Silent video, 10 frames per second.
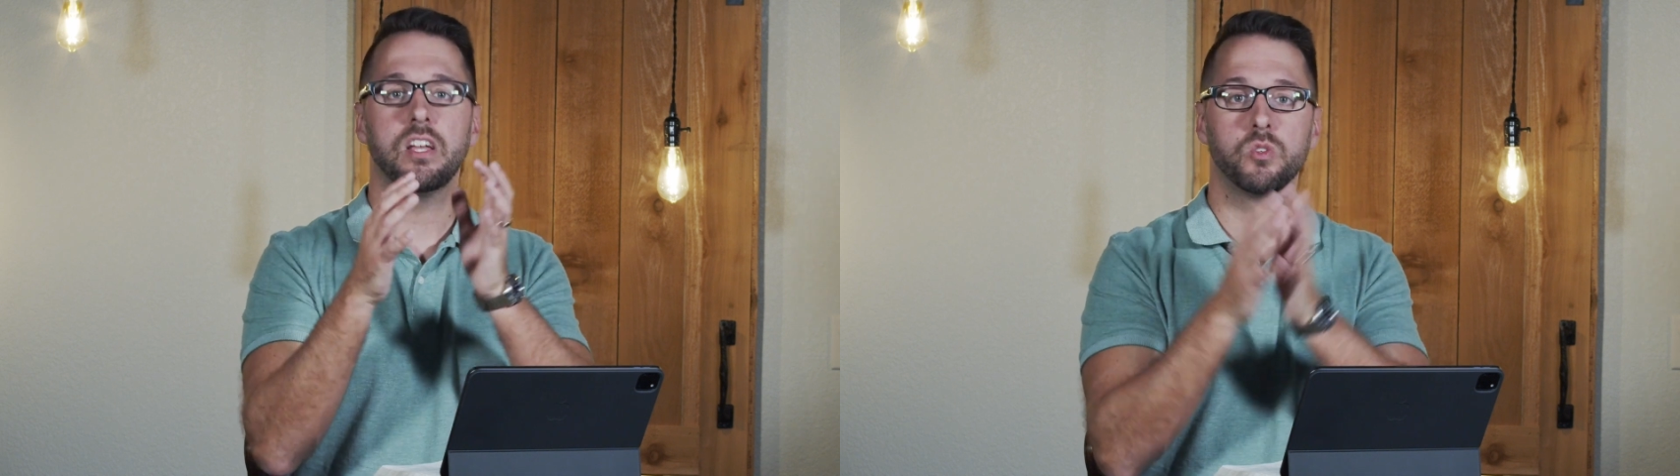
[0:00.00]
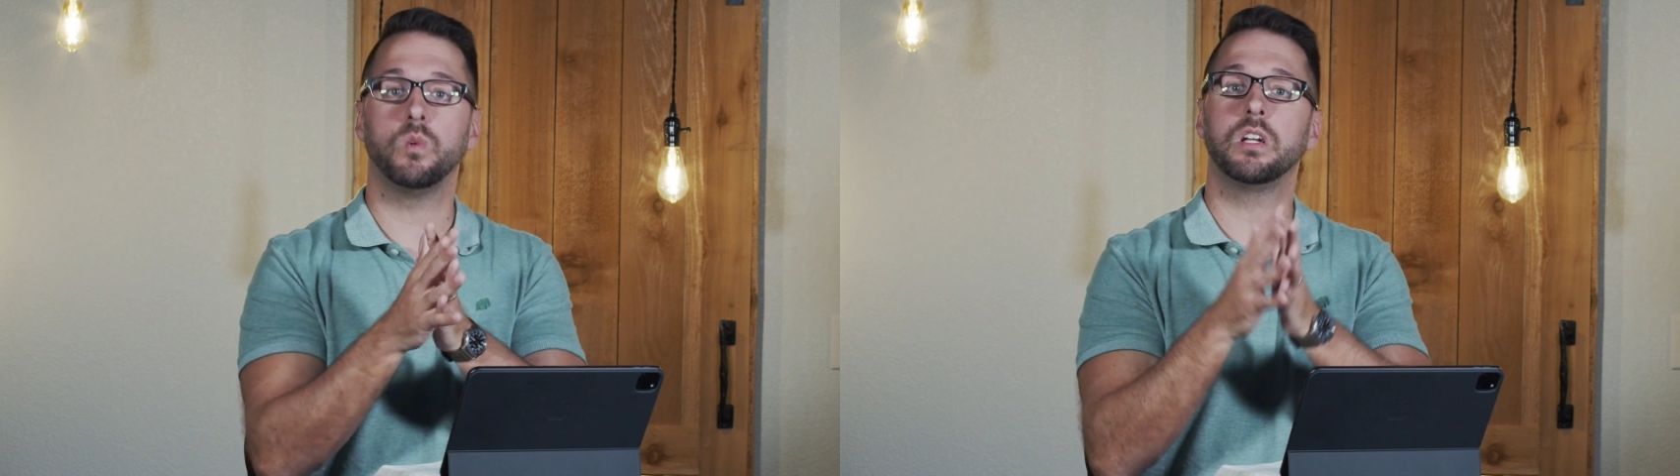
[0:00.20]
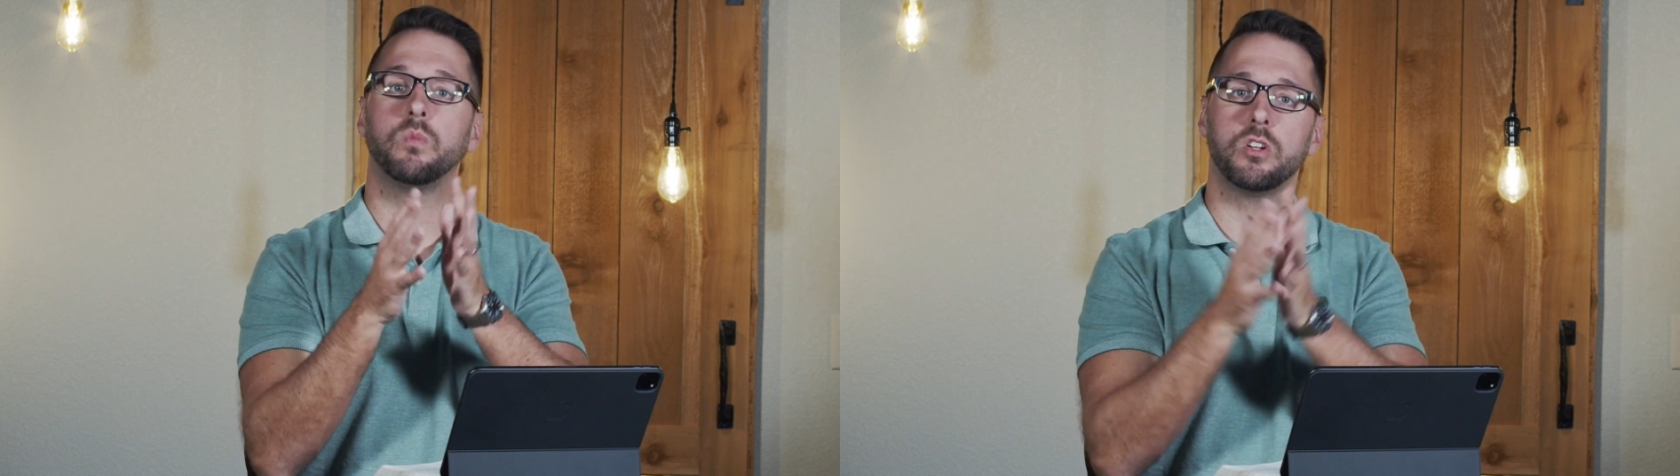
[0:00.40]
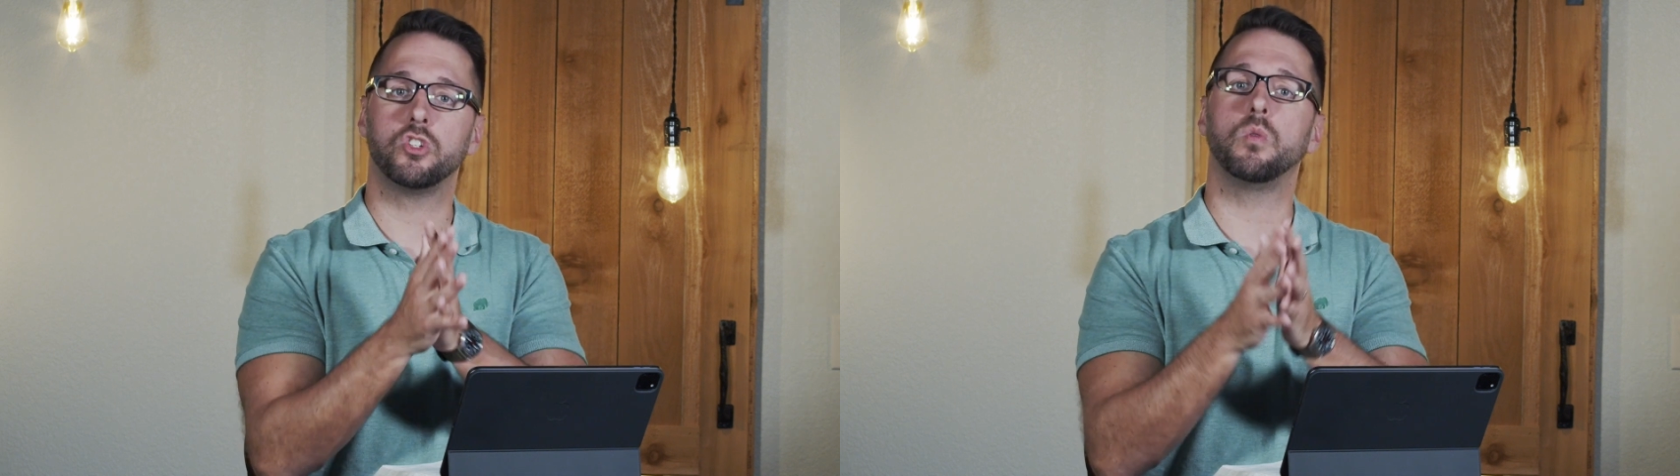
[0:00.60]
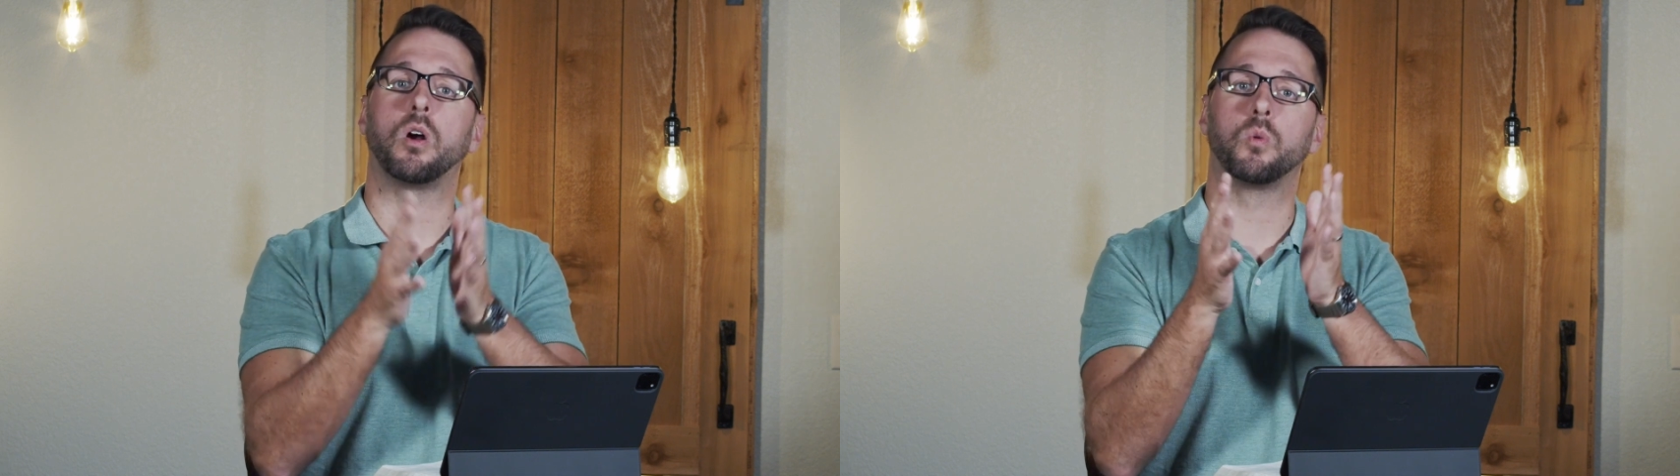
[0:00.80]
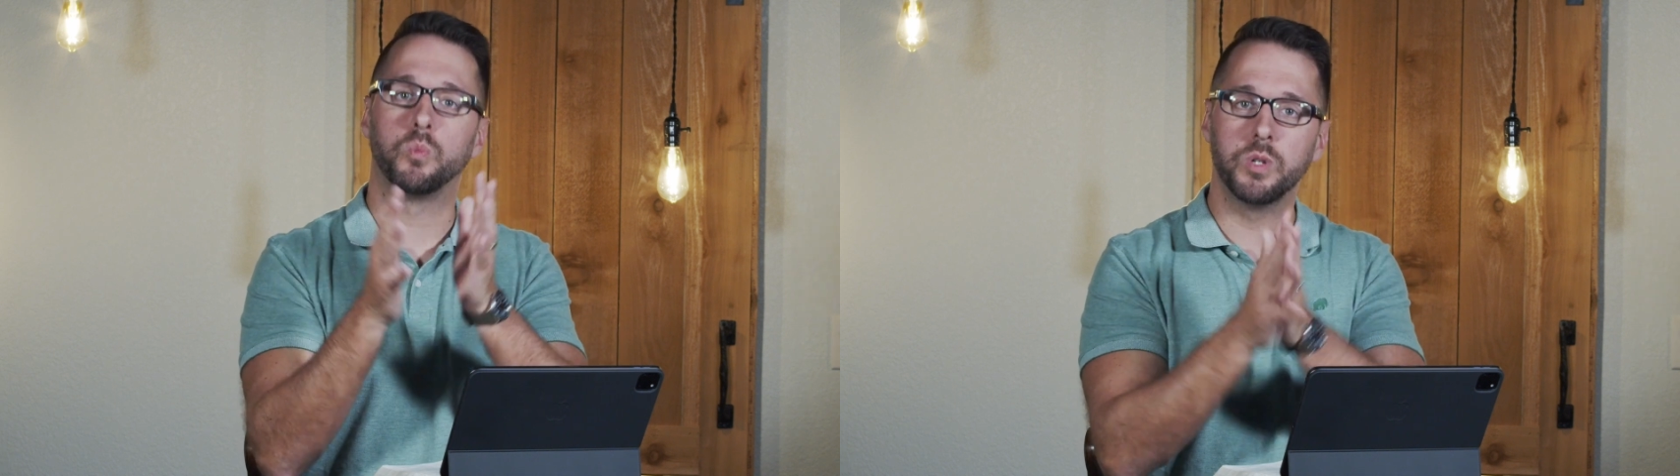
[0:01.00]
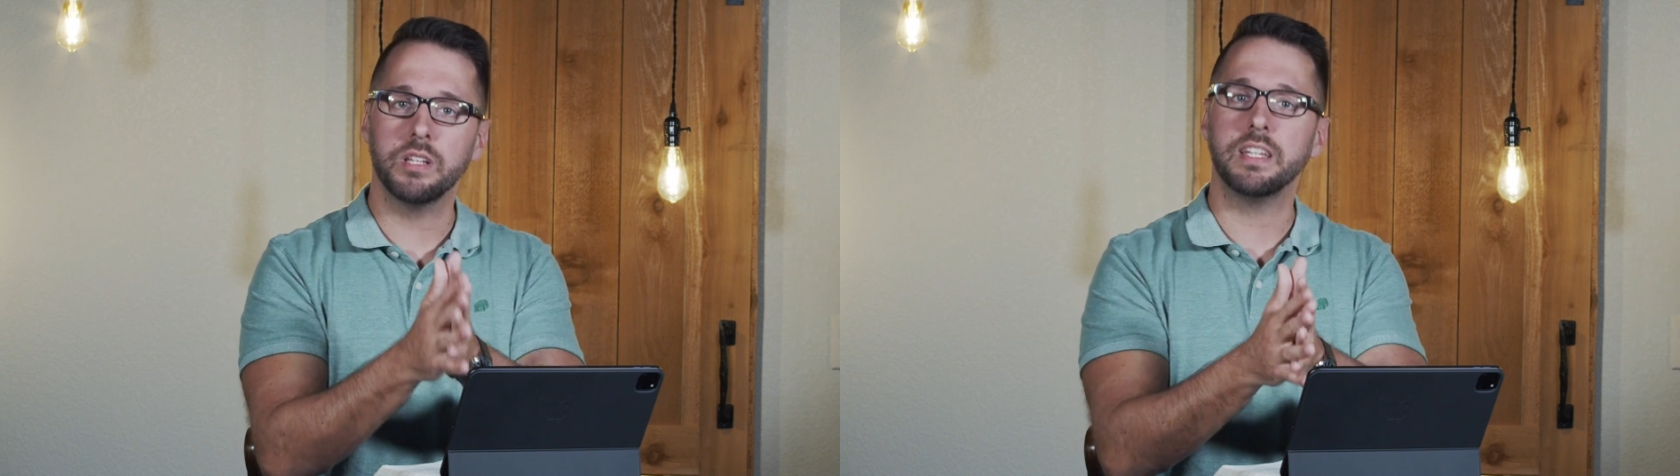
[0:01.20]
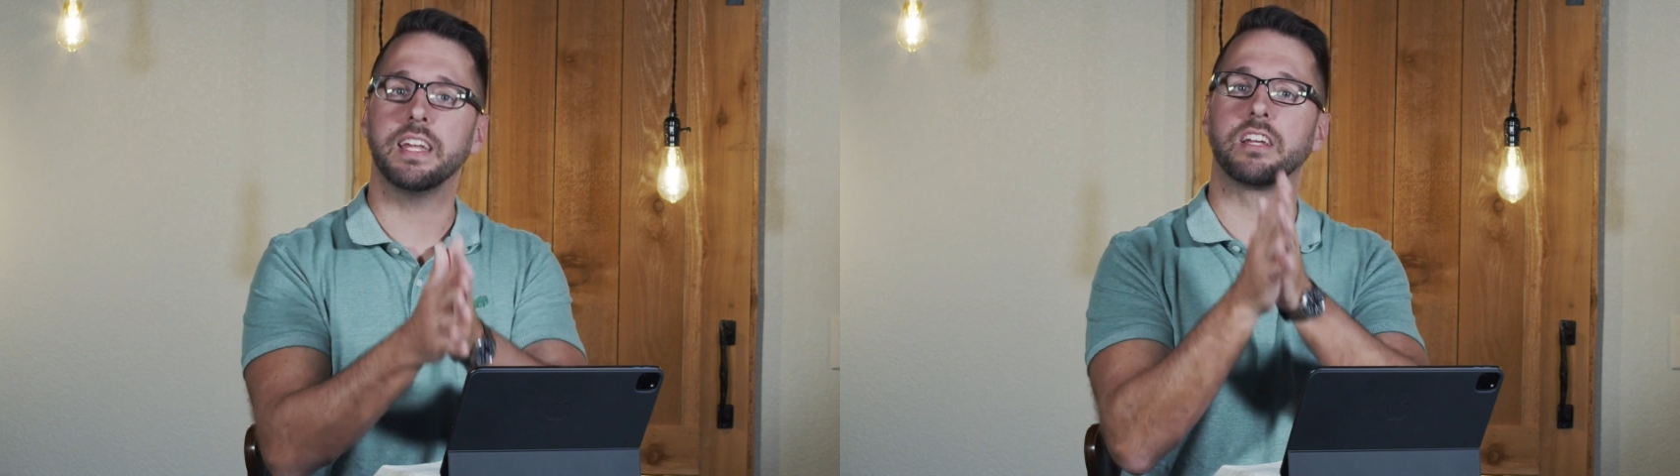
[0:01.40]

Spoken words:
is one in which you are really